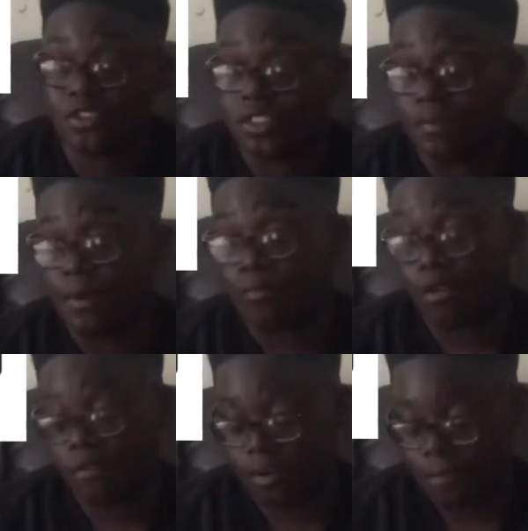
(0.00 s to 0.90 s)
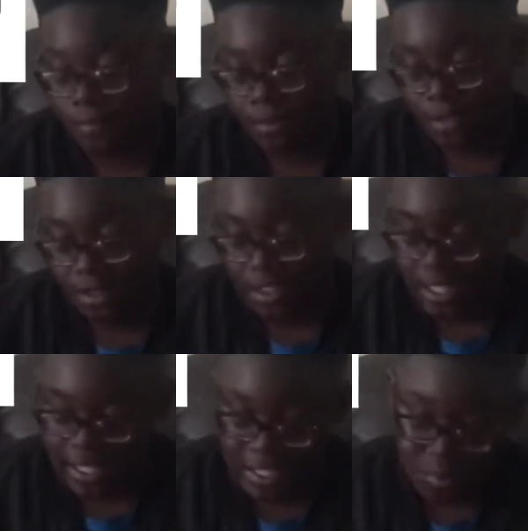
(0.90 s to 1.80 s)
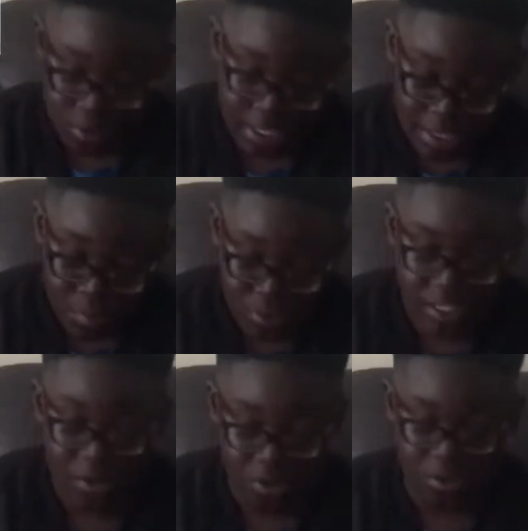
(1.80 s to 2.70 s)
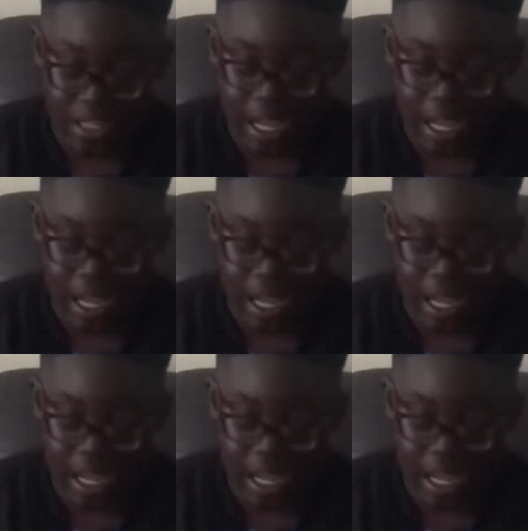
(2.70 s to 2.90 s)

tell my brother, he will tell you that